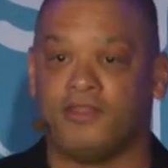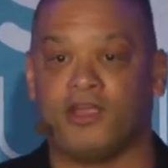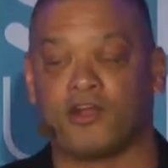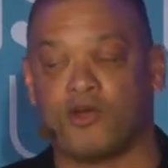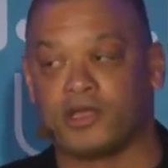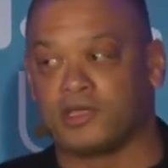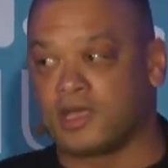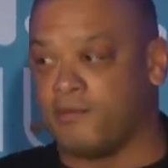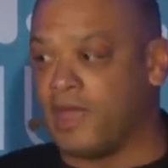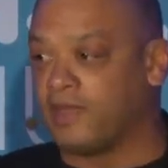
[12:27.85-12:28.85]
they're going to
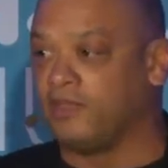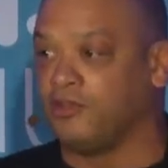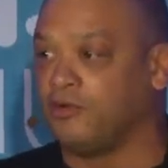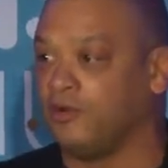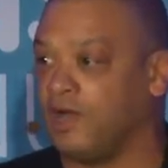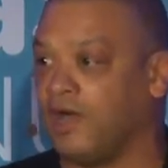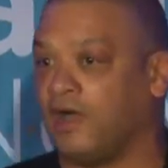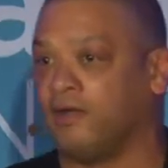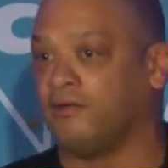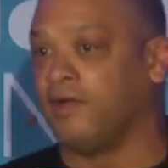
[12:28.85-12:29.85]
come at you
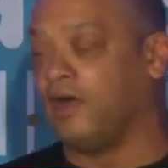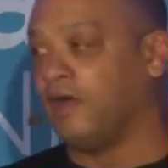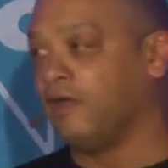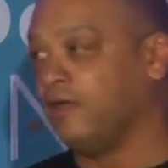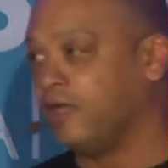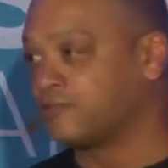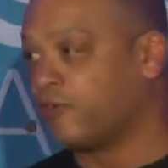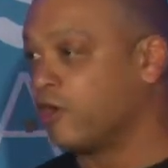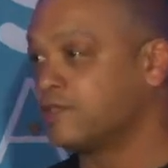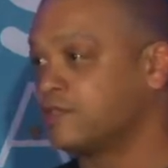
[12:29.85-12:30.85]
uh, uh, as
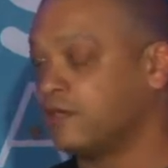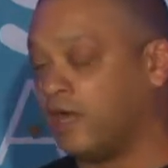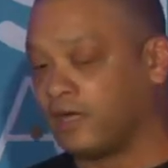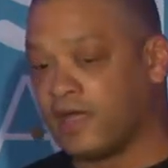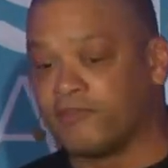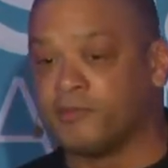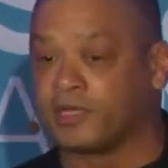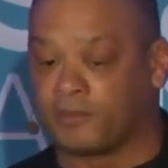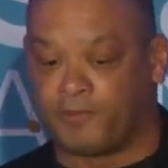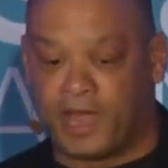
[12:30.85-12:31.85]
far as uh,
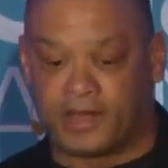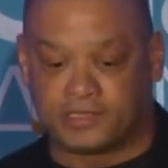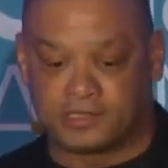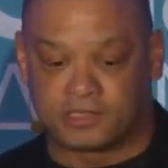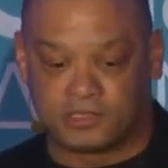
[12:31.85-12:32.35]
government compliance is